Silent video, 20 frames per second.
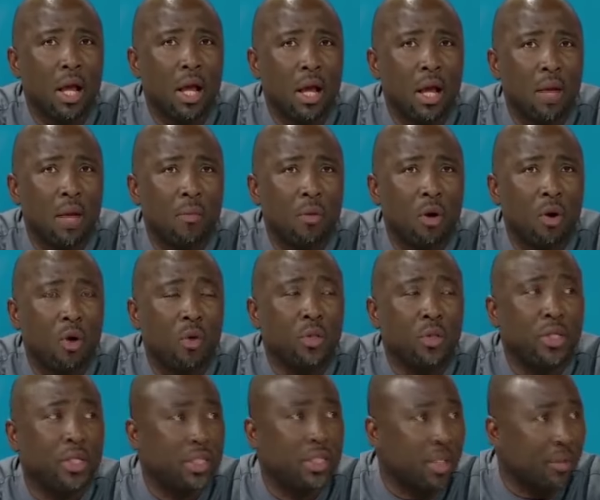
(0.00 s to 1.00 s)

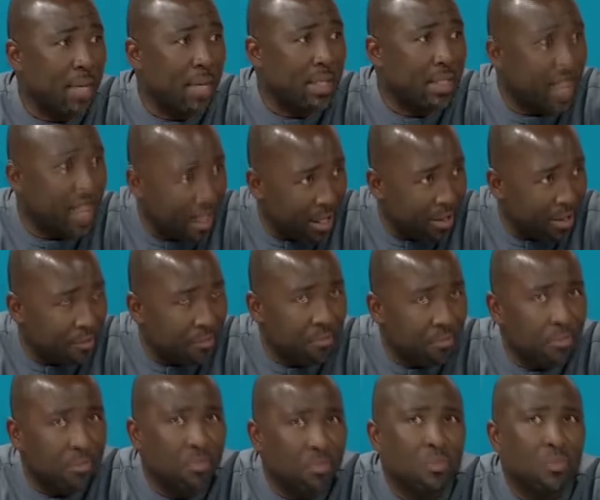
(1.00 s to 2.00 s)
On December
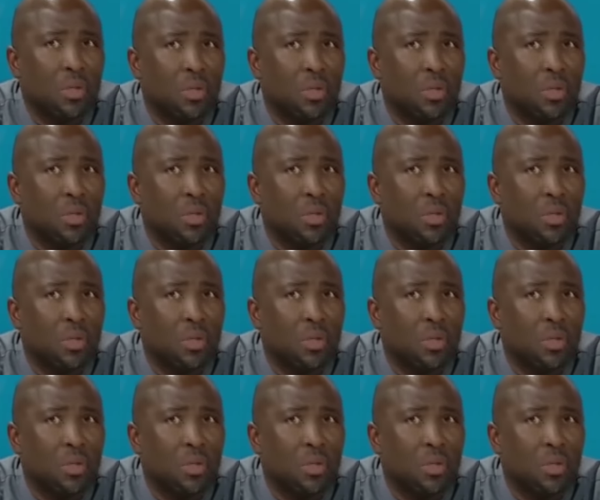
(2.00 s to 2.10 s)
10,